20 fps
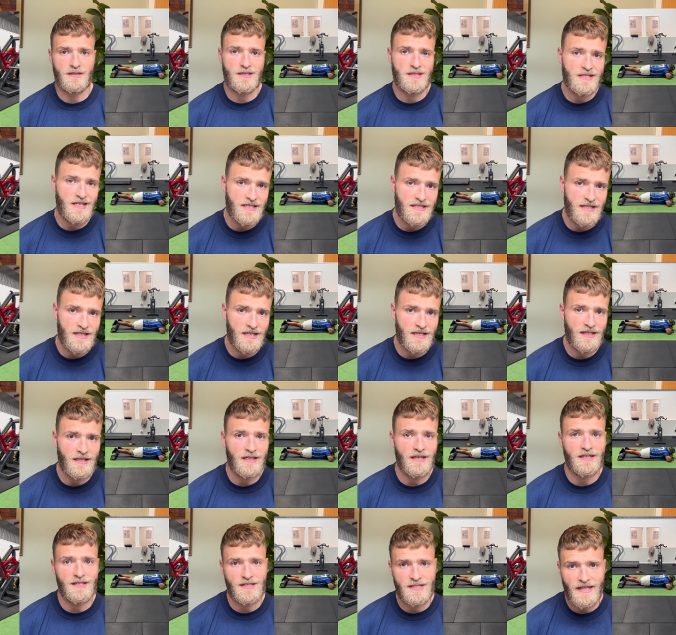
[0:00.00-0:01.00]
sitting,
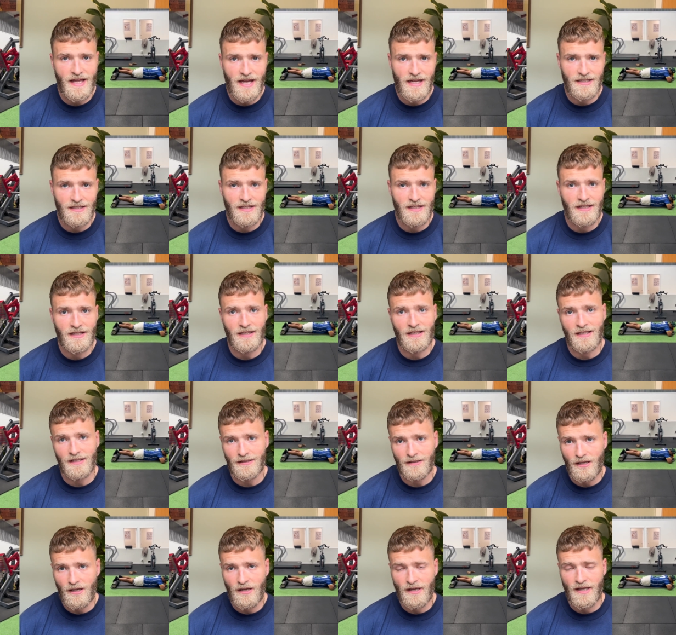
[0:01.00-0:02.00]
in standing, in
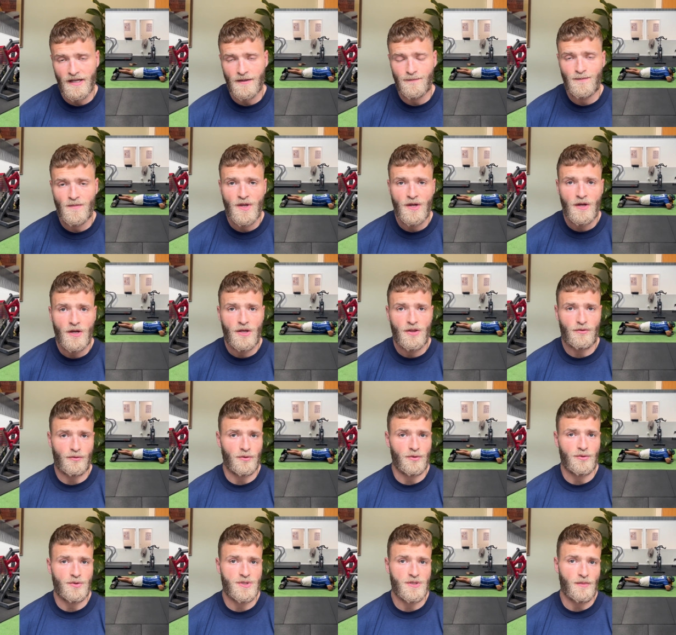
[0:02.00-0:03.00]
lying,
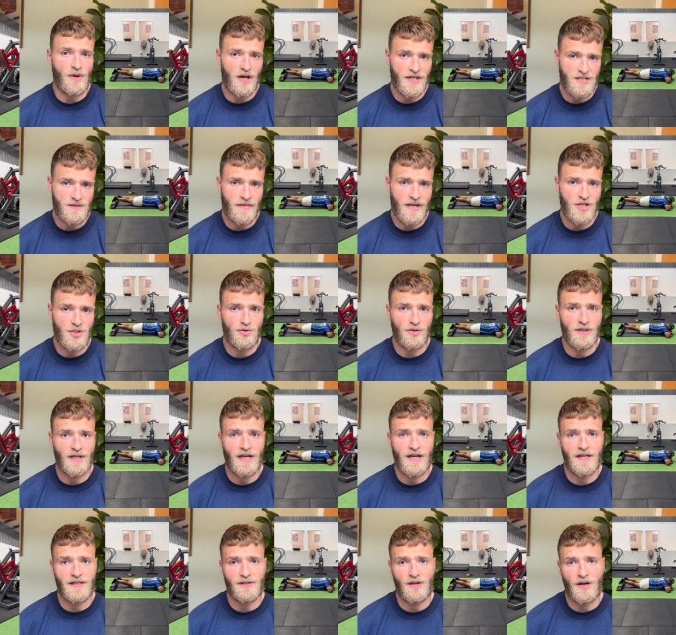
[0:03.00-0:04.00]
through some isometric and